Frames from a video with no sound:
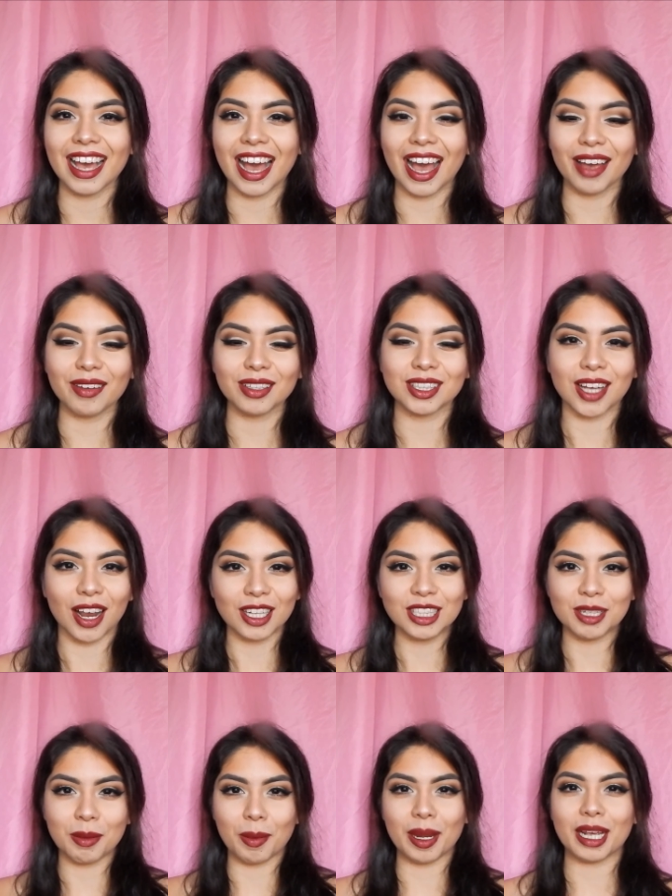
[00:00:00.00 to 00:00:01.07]
I will talk
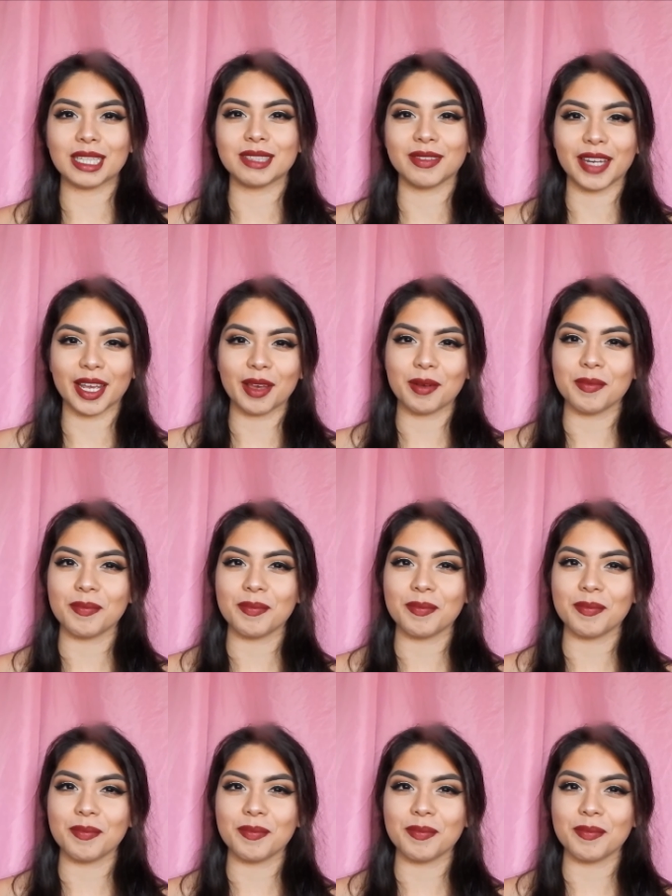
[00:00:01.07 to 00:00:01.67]
to you in my next video.